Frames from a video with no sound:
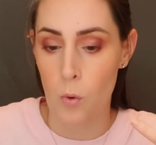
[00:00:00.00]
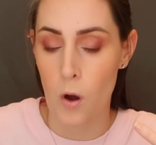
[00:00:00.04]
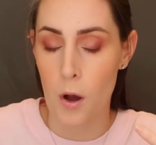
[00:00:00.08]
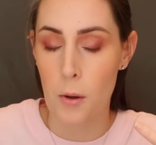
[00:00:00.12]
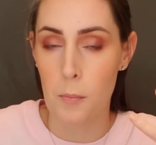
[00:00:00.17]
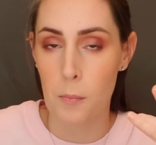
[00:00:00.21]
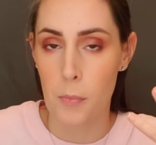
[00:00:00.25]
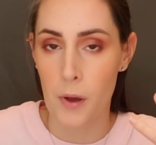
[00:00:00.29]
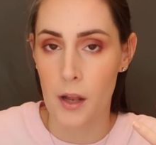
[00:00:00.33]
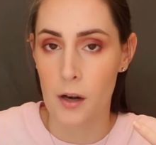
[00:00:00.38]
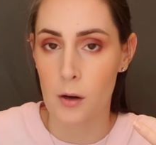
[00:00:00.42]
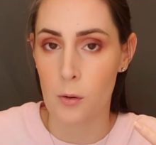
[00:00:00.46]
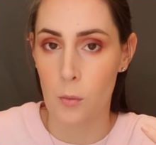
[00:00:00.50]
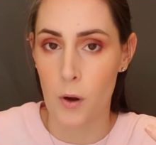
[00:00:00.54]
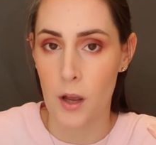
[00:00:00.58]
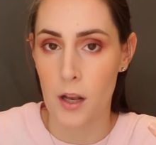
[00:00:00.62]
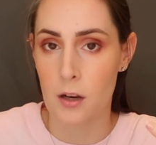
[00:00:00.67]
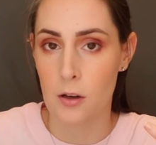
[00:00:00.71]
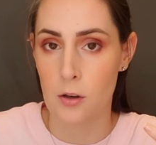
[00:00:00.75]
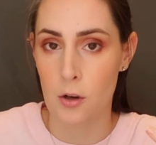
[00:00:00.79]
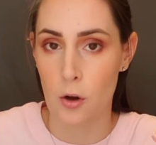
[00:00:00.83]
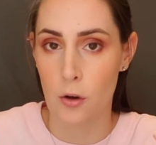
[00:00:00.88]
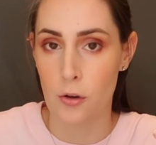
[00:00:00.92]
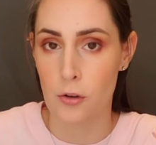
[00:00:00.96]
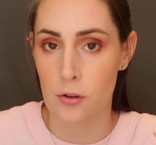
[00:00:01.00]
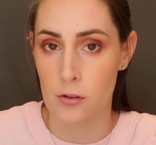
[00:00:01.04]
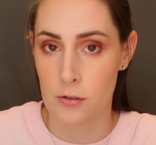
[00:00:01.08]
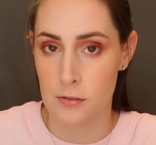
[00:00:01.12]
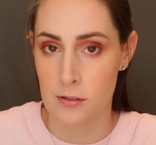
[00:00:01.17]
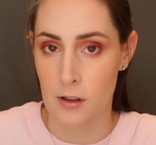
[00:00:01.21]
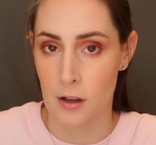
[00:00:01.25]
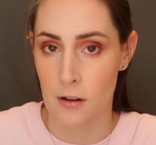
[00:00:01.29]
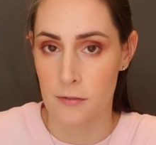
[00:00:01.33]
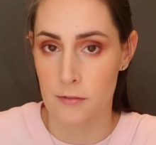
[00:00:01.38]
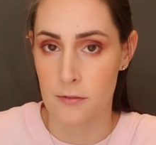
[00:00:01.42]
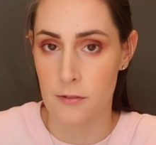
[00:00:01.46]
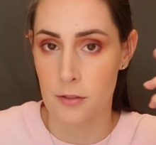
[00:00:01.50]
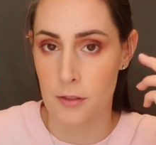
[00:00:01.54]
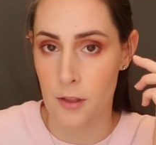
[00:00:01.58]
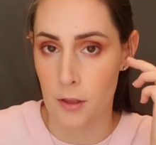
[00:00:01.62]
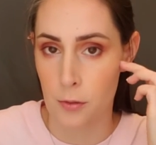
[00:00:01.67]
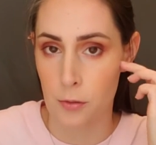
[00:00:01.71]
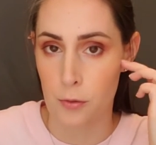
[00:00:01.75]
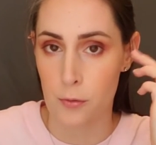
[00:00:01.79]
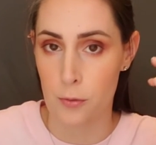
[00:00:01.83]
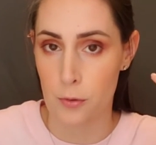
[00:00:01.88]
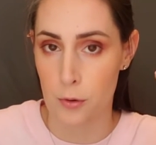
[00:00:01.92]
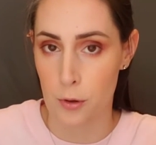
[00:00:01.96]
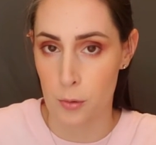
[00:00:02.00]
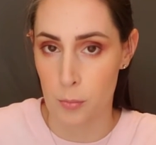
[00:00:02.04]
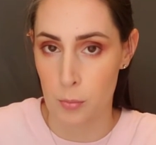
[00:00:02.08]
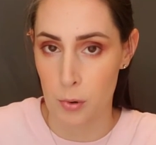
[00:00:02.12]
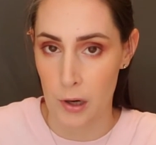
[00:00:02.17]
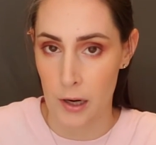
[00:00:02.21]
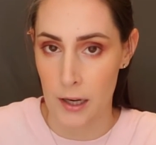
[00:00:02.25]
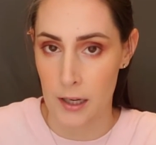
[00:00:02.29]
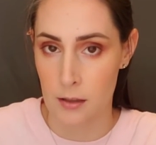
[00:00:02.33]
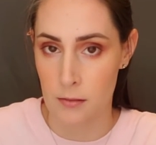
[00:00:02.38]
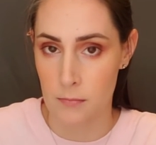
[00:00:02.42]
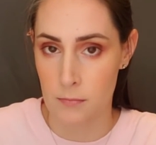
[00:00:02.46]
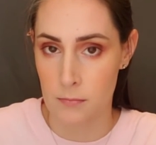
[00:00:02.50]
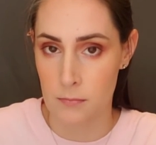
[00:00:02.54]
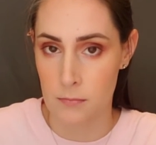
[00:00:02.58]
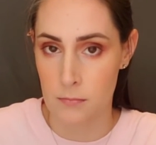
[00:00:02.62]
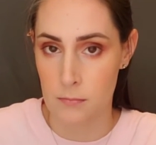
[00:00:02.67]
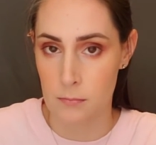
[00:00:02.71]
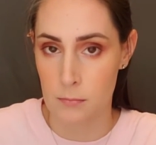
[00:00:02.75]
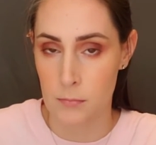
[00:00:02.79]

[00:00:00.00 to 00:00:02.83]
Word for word: What better way to know yourself than through your brain?